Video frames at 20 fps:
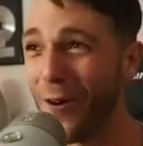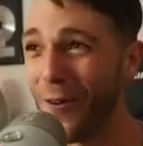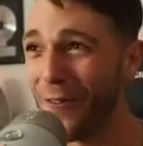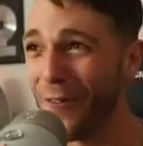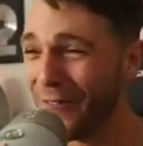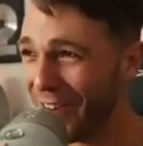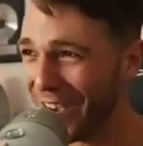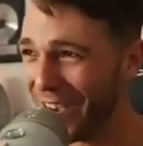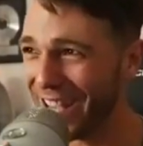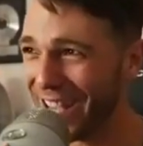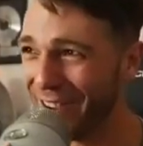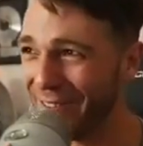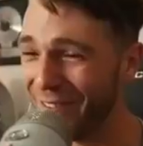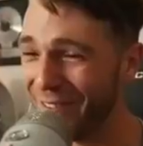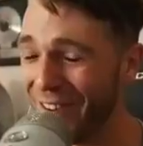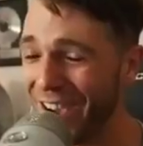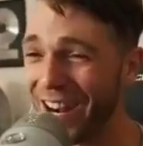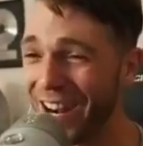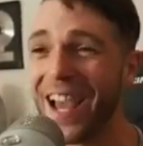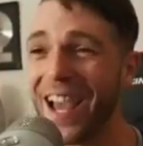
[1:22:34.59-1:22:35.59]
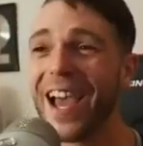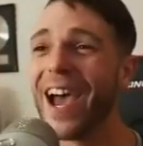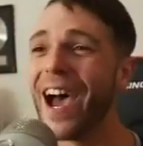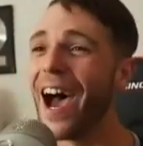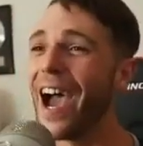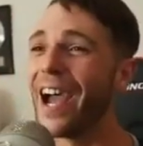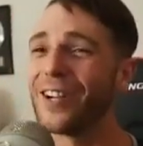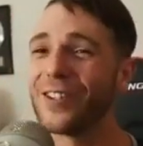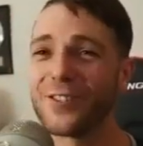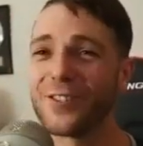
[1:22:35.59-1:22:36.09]
fucking fun.
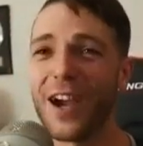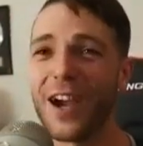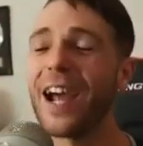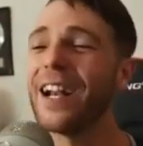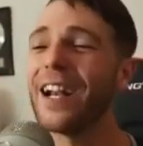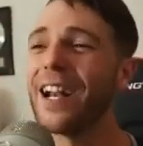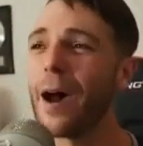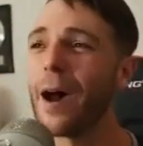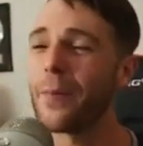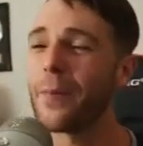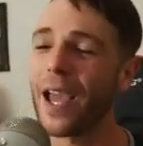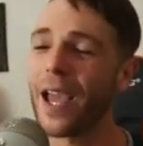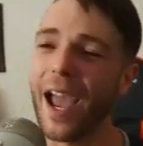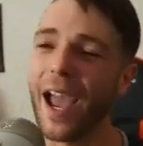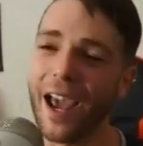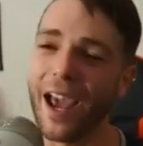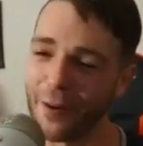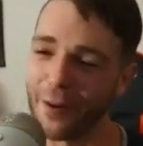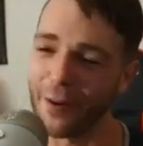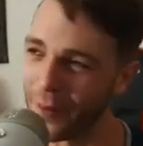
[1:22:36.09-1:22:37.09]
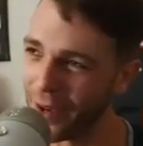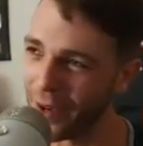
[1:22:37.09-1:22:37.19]
I try to not be a hater, but